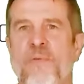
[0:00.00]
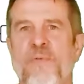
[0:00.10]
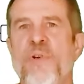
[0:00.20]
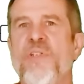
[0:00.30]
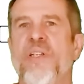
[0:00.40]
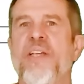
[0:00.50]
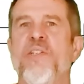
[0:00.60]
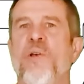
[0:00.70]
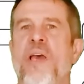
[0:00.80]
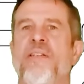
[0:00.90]
First,
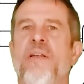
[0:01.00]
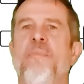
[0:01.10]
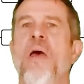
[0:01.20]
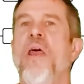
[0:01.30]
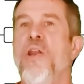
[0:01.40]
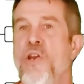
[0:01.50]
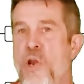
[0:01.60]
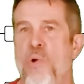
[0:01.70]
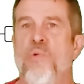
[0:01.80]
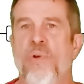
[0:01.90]
let's look at some
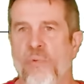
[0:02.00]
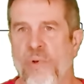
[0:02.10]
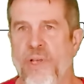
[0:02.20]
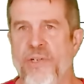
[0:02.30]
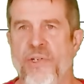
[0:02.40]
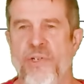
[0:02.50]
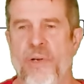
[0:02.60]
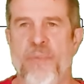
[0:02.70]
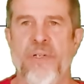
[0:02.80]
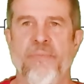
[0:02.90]
known
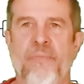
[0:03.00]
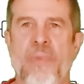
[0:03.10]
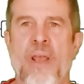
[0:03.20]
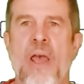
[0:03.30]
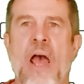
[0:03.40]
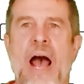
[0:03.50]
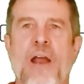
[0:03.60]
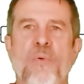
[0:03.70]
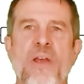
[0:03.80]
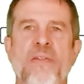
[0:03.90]
relationships.
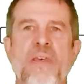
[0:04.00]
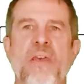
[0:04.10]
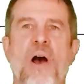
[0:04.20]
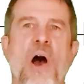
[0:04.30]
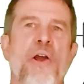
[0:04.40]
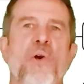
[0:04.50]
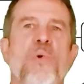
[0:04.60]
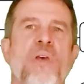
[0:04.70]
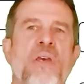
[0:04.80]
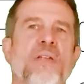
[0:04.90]
I ran the auto
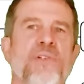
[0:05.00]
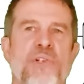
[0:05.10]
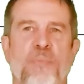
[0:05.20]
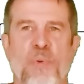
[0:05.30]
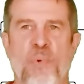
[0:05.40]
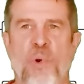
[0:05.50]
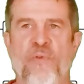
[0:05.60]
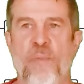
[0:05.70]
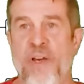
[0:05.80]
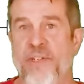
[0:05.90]
kinship report
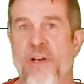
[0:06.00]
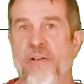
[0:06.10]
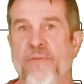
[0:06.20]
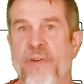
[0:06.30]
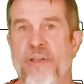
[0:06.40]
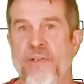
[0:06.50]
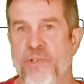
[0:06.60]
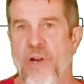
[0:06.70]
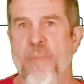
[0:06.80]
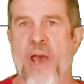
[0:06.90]
for myself in
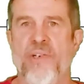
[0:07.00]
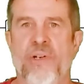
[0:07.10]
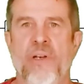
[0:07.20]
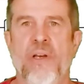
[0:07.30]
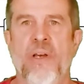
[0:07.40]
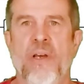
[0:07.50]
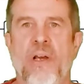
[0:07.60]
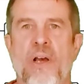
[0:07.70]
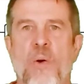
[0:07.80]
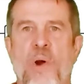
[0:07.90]
GEDmatch.
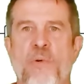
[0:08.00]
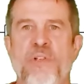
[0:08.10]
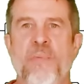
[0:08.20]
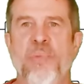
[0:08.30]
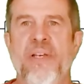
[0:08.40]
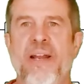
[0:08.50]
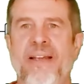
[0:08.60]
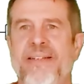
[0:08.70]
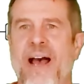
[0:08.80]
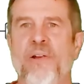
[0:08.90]
When it was complete, I
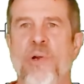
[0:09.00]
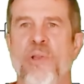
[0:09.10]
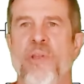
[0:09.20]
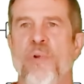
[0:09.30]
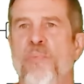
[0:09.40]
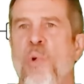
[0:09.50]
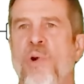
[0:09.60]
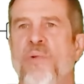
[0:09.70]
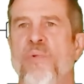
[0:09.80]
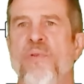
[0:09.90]
downloaded the
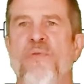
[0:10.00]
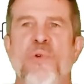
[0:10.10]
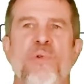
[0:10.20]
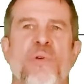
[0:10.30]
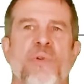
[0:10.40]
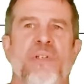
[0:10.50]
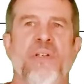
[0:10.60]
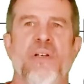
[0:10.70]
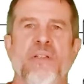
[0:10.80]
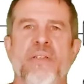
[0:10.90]
report and reviewed the
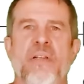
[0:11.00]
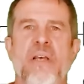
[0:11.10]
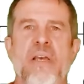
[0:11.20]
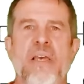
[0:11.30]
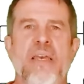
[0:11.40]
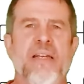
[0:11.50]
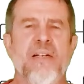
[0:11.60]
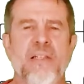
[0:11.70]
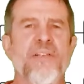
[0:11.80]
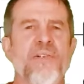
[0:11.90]
results. In
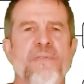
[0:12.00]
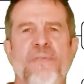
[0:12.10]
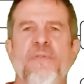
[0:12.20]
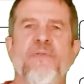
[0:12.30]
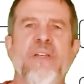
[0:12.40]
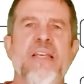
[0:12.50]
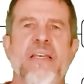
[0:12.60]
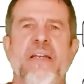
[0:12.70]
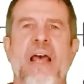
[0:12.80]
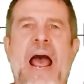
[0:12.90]
cluster
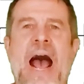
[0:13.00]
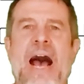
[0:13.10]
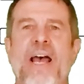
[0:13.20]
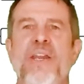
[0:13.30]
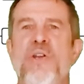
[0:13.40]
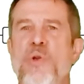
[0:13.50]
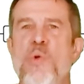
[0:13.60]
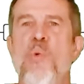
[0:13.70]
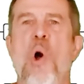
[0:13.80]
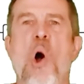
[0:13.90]
15, I
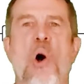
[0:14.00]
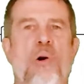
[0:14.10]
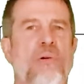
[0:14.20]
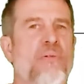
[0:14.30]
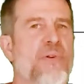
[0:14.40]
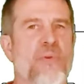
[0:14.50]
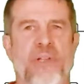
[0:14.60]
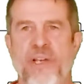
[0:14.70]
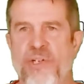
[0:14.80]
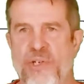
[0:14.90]
knew all the
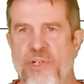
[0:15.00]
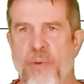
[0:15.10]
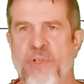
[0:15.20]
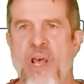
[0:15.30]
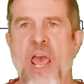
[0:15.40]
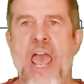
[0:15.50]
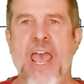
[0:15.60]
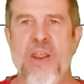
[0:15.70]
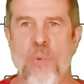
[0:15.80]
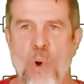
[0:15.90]
relationships
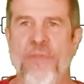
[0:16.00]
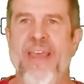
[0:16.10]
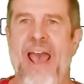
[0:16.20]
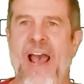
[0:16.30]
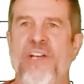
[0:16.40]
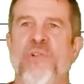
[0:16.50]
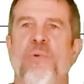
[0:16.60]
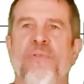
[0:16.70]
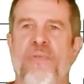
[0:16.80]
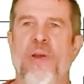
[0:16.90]
and what the
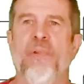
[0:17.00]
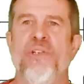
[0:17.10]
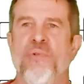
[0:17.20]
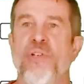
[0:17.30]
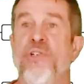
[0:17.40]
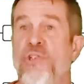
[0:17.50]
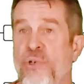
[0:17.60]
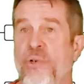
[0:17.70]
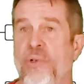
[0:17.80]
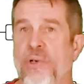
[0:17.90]
actual family tree
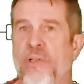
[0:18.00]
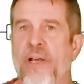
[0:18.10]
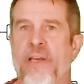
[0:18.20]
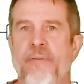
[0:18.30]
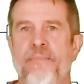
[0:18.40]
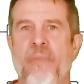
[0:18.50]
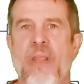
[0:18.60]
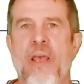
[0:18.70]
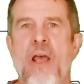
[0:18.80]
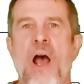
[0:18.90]
should look like.
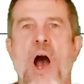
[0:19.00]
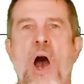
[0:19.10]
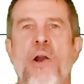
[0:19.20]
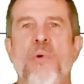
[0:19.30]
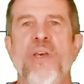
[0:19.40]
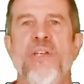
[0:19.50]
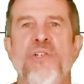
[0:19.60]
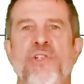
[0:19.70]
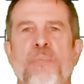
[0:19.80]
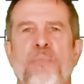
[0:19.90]
Auto
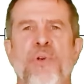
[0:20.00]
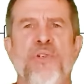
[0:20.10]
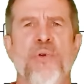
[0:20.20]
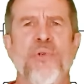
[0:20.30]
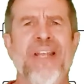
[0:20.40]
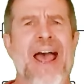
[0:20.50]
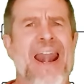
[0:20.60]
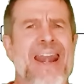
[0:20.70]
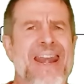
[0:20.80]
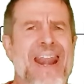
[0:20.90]
kinship produced
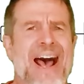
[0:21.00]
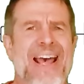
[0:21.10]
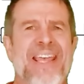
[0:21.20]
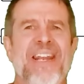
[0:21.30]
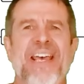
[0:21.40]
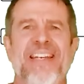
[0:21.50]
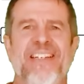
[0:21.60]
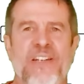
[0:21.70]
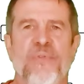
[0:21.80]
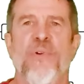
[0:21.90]
nine
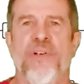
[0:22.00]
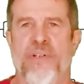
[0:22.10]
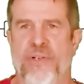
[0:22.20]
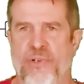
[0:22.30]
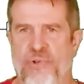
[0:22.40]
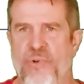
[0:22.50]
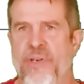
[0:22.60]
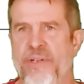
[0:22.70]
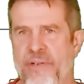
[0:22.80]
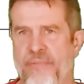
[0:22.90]
different
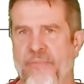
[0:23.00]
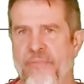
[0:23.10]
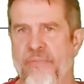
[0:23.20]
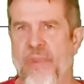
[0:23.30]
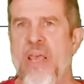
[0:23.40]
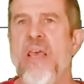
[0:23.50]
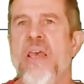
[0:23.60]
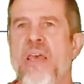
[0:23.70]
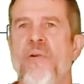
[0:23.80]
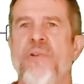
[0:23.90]
trees.
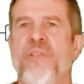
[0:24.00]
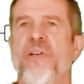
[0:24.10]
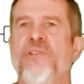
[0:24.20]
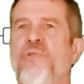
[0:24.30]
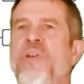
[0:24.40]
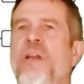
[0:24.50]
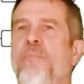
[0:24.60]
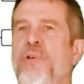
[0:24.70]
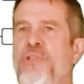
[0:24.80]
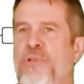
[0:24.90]
Here is their tree
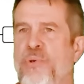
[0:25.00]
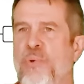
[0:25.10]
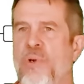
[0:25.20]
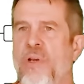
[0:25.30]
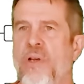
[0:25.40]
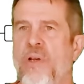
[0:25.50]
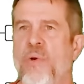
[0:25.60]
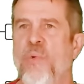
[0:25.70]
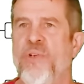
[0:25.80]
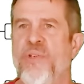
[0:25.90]
number two,
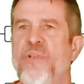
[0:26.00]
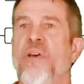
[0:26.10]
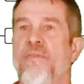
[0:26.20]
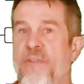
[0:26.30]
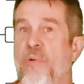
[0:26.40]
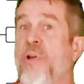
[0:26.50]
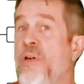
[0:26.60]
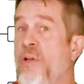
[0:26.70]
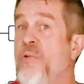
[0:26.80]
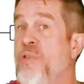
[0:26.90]
which is very
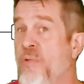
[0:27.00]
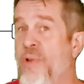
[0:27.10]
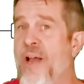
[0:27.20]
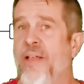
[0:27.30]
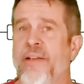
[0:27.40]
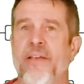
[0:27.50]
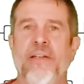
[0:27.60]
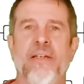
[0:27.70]
close to reality.